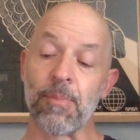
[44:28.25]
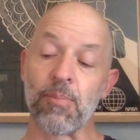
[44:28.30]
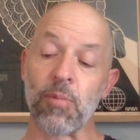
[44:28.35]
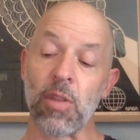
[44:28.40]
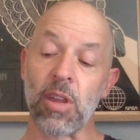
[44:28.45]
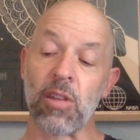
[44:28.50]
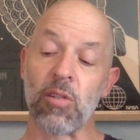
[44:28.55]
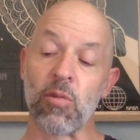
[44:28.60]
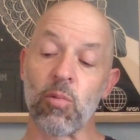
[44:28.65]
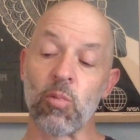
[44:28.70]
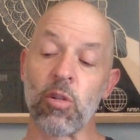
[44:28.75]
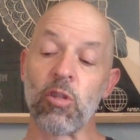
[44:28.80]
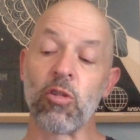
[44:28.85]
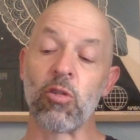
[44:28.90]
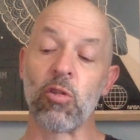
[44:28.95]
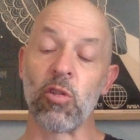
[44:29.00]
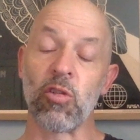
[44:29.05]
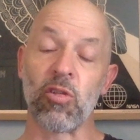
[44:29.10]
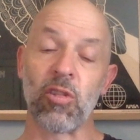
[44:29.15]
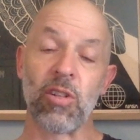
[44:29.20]
is
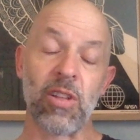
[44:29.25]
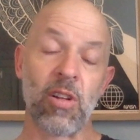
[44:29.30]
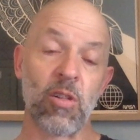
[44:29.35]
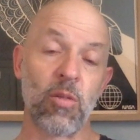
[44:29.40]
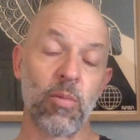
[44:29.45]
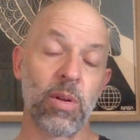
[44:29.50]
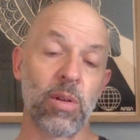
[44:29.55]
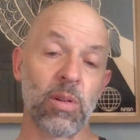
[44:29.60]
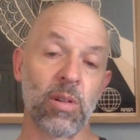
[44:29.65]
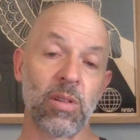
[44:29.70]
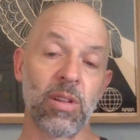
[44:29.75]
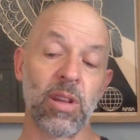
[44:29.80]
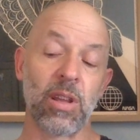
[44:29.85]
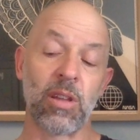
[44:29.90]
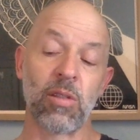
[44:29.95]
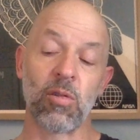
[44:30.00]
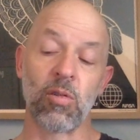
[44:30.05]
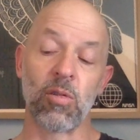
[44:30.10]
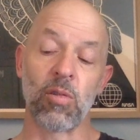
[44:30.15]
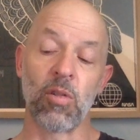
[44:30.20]
reducing their ability
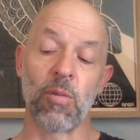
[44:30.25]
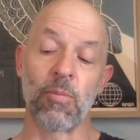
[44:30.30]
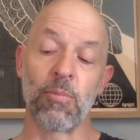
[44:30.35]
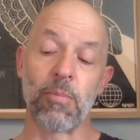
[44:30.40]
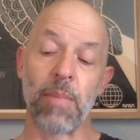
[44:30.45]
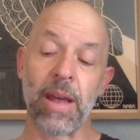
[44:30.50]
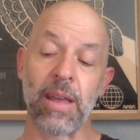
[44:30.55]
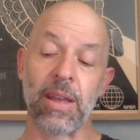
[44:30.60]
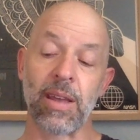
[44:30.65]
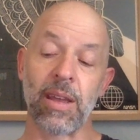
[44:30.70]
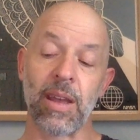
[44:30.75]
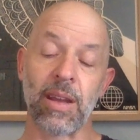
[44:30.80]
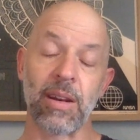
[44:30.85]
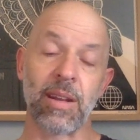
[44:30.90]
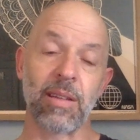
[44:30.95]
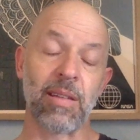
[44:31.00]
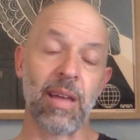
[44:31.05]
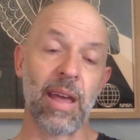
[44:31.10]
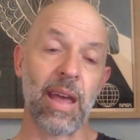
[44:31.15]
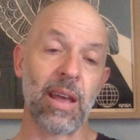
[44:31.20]
to make an
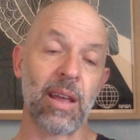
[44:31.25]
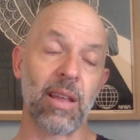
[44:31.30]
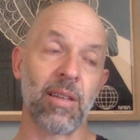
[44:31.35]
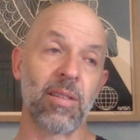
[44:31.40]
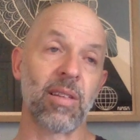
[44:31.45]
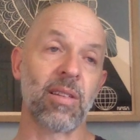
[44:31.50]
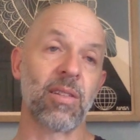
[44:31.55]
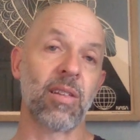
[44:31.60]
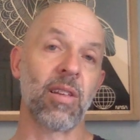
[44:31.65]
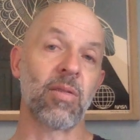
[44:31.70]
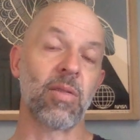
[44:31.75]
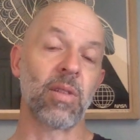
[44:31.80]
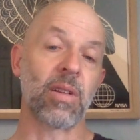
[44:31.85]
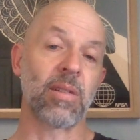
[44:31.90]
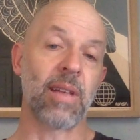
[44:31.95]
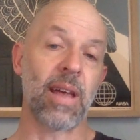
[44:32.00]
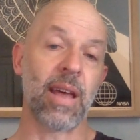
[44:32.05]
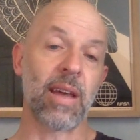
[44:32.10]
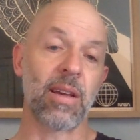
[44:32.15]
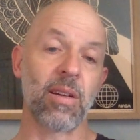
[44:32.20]
attack, a successful
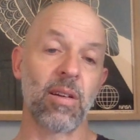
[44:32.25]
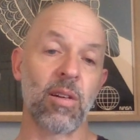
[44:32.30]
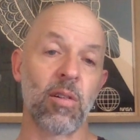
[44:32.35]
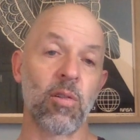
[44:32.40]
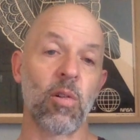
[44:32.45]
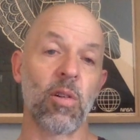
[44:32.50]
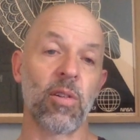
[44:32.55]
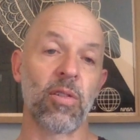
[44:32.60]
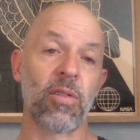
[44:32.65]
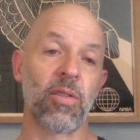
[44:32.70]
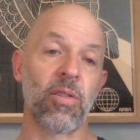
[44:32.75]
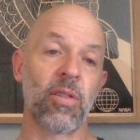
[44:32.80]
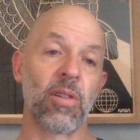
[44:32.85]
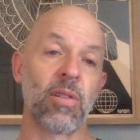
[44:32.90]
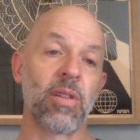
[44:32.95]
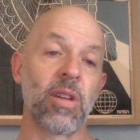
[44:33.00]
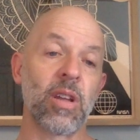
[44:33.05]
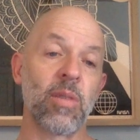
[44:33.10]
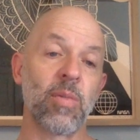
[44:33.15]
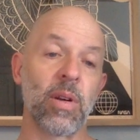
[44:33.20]
attack across the
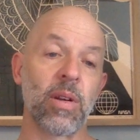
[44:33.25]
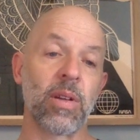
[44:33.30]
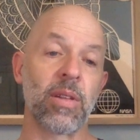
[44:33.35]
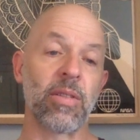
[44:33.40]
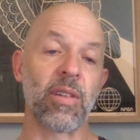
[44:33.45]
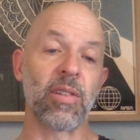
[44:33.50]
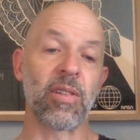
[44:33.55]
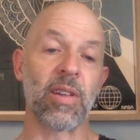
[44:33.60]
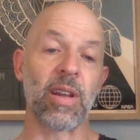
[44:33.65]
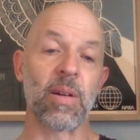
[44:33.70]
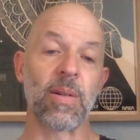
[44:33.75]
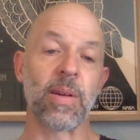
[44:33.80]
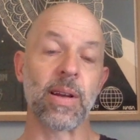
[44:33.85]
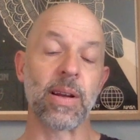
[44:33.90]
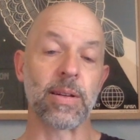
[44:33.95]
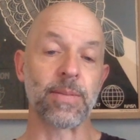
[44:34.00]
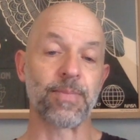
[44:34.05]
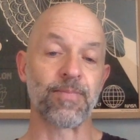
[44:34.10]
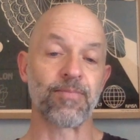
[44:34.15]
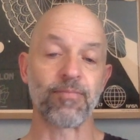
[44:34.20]
Dnieper in this area.
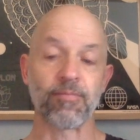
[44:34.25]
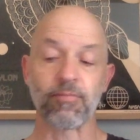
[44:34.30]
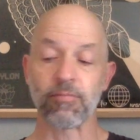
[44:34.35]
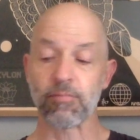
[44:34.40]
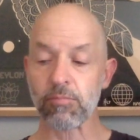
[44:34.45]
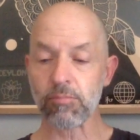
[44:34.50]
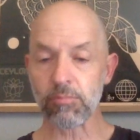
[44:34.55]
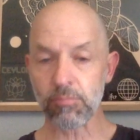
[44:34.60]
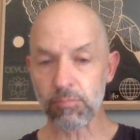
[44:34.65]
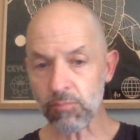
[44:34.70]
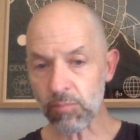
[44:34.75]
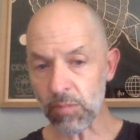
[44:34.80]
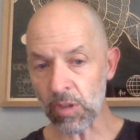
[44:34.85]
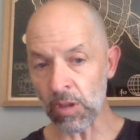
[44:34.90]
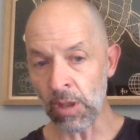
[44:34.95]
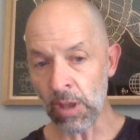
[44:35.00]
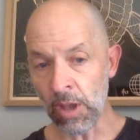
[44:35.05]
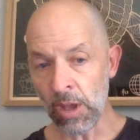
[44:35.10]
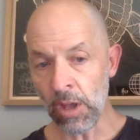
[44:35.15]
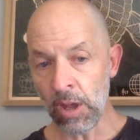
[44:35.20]

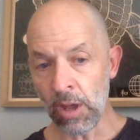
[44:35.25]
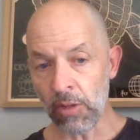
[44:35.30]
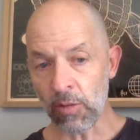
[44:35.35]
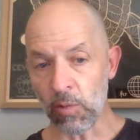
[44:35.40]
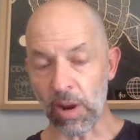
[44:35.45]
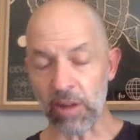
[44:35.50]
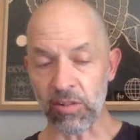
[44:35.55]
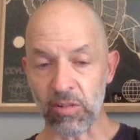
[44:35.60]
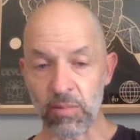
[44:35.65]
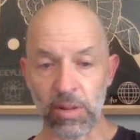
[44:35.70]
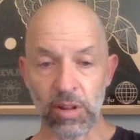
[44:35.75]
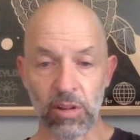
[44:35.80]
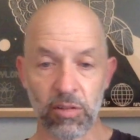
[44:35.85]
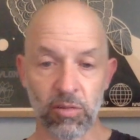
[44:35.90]
The Russian